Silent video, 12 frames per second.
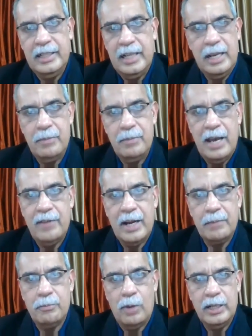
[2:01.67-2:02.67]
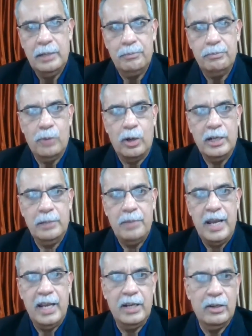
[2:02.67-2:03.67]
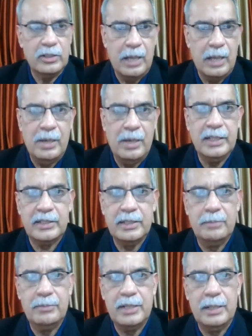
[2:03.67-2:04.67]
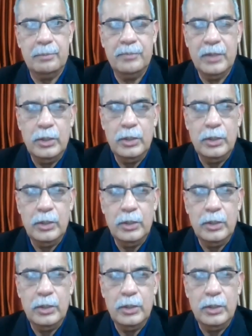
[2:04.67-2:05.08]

he may have had body pain or some other symptom